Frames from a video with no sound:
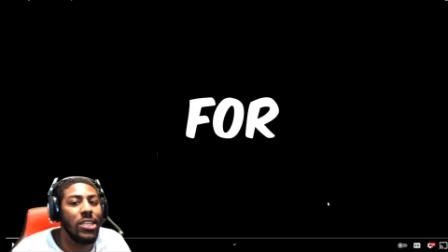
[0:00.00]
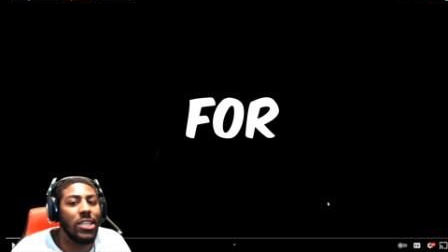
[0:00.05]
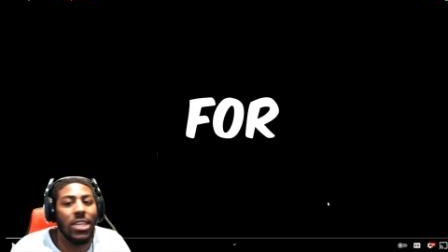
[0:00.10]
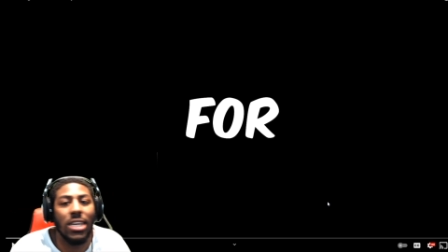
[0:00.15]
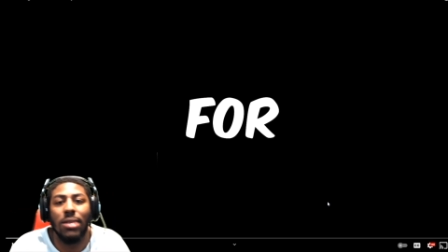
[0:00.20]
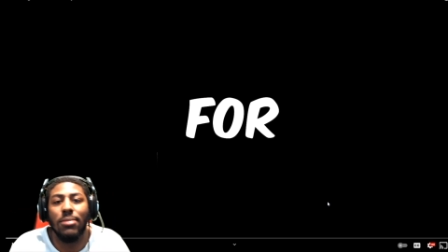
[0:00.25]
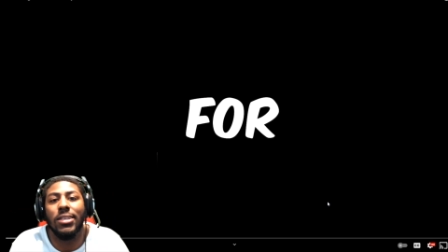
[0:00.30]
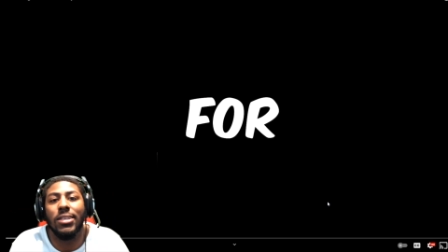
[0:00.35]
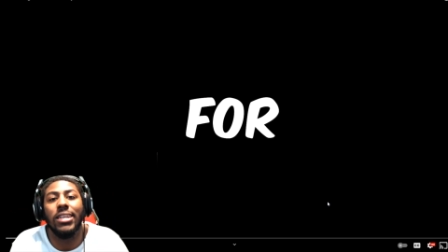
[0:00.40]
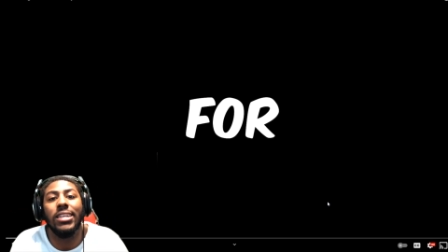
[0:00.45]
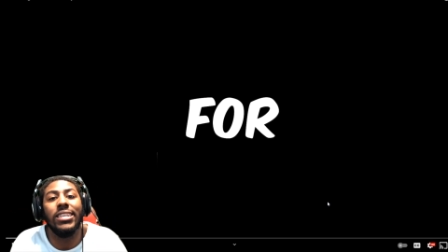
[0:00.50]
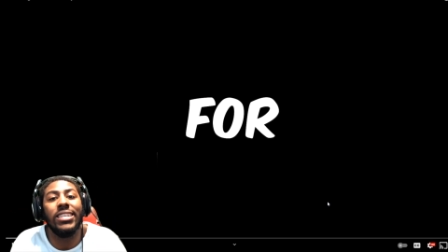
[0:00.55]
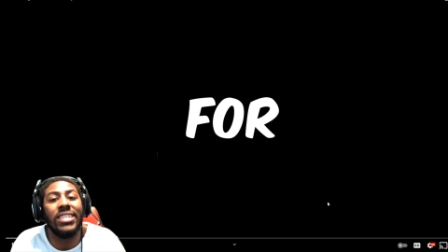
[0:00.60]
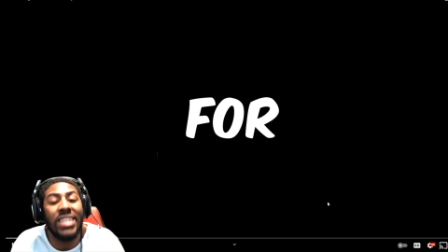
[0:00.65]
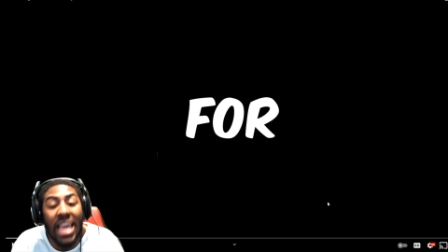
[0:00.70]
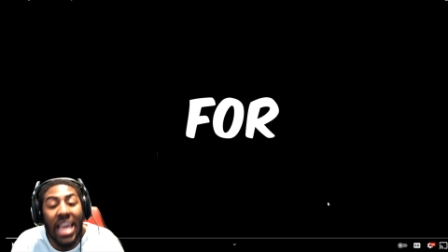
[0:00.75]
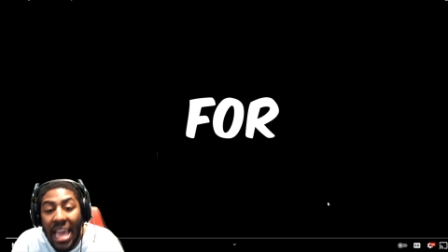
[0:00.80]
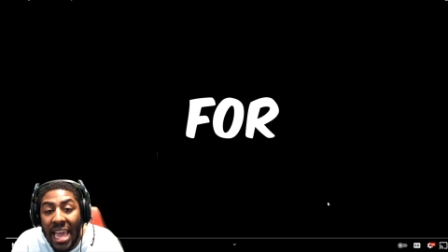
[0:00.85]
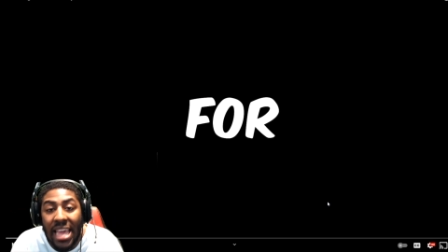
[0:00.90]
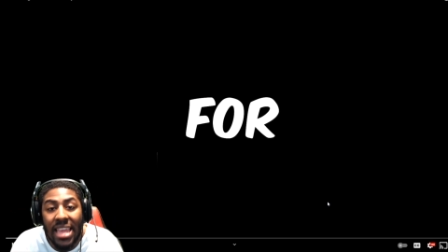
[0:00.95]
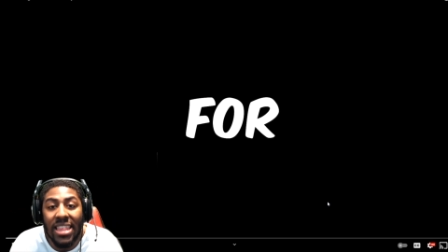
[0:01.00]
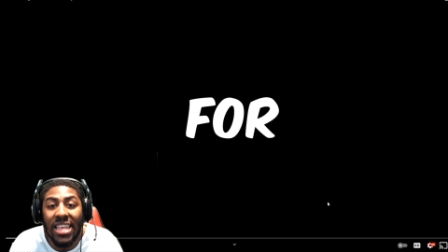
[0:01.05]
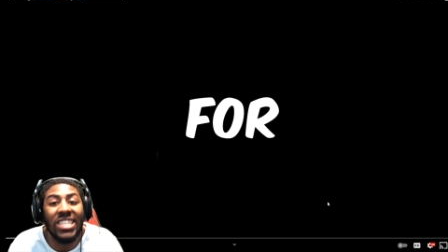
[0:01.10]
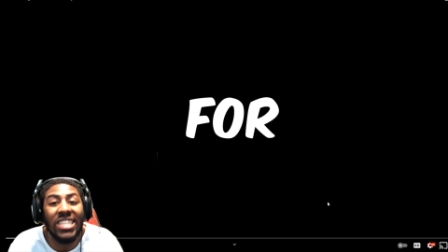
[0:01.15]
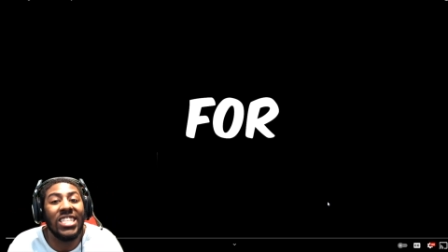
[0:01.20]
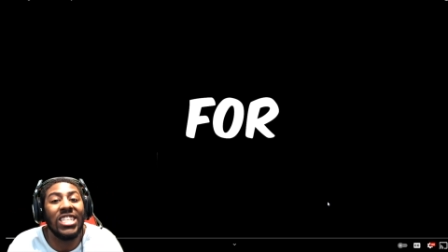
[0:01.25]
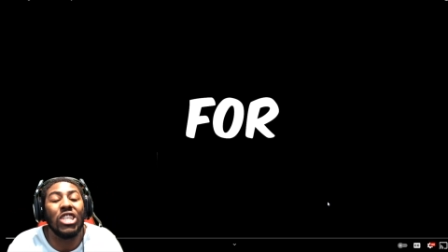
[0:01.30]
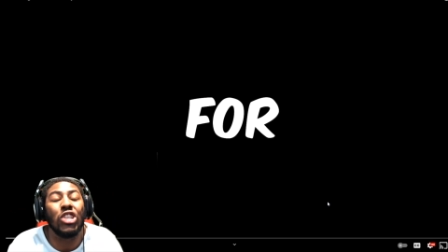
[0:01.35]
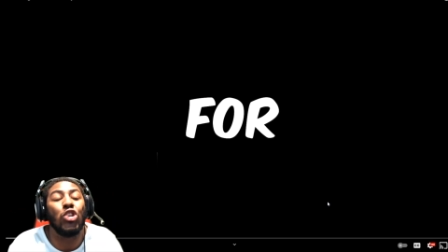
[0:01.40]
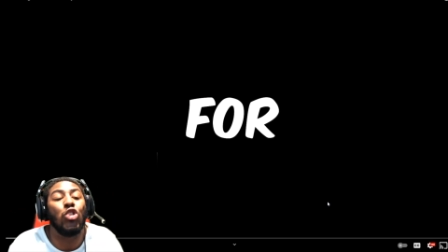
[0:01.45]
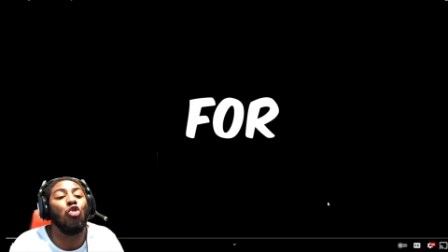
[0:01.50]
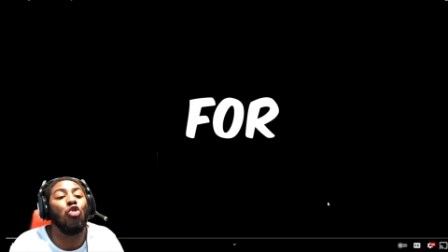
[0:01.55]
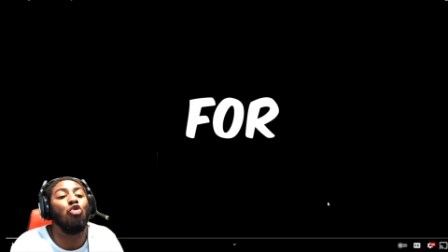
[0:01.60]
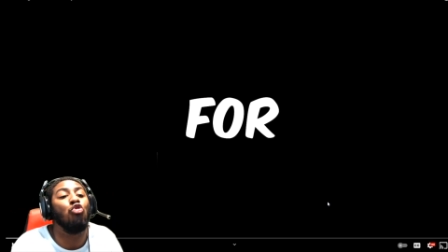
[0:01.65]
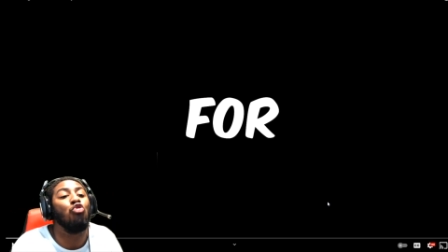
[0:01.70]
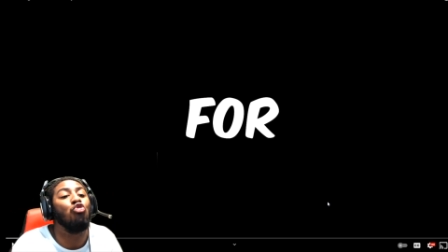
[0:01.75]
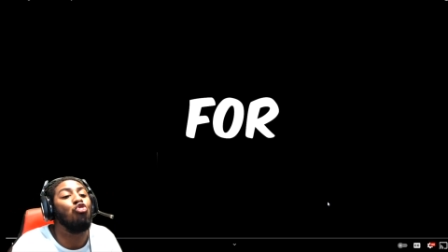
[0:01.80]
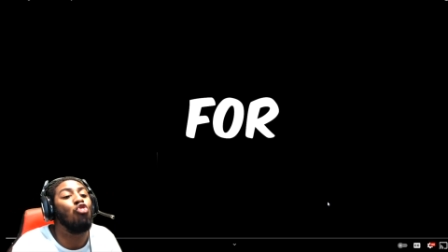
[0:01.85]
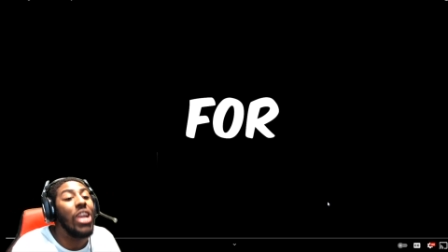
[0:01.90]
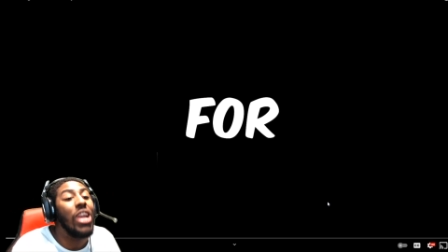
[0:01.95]
subs a day. This is
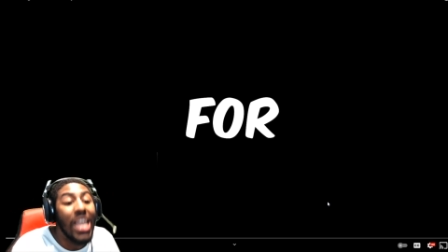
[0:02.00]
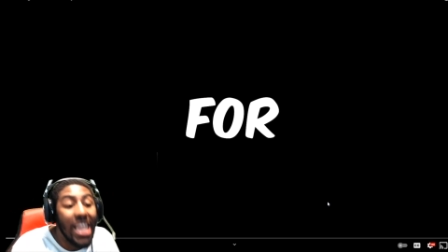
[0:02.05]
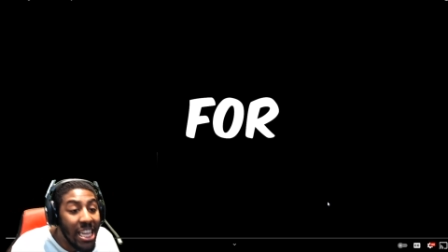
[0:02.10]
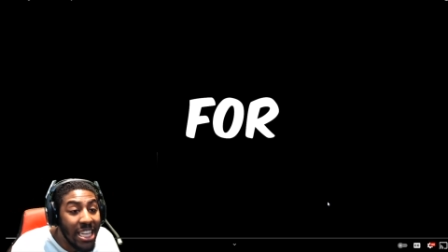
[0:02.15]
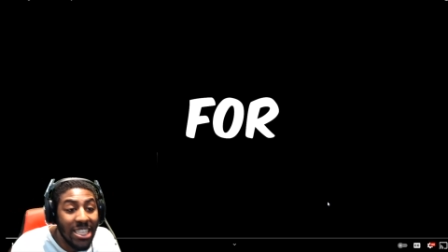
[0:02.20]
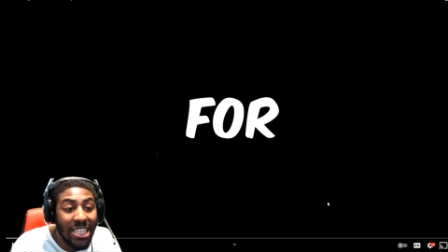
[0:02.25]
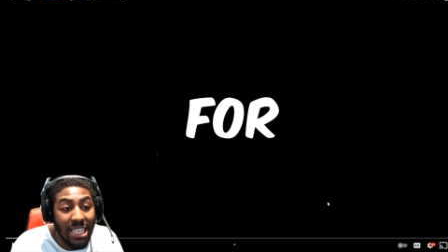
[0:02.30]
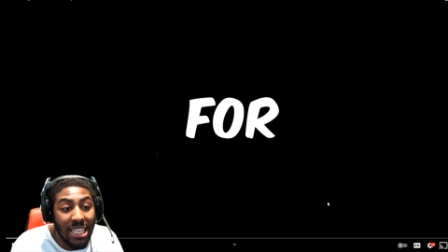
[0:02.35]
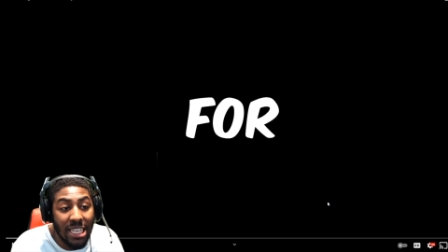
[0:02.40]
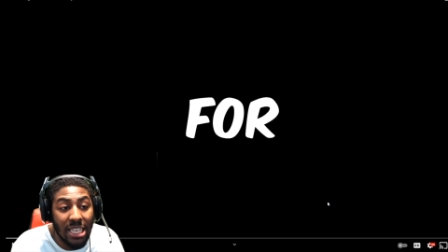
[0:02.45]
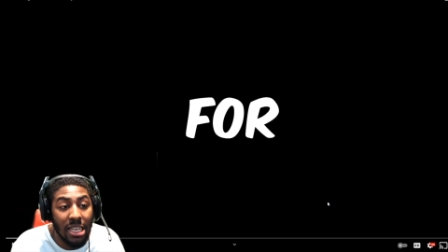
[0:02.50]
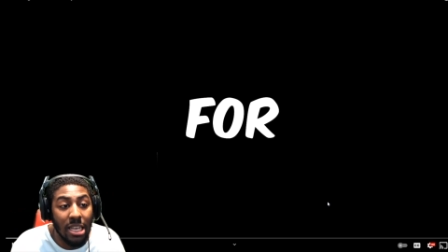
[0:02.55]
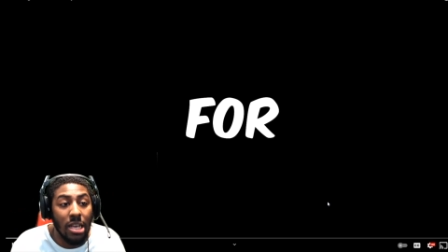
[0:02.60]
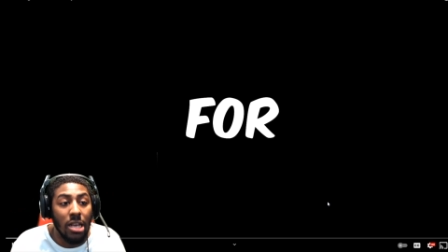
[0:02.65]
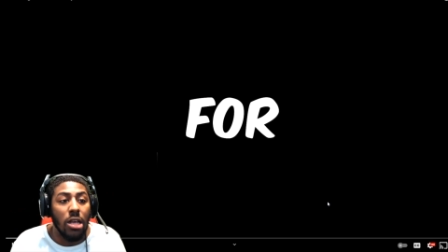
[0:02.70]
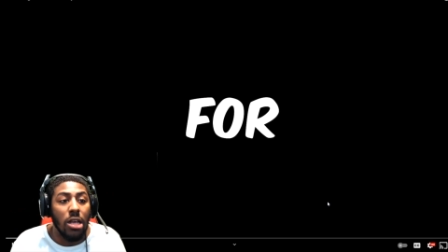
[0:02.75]
crazy.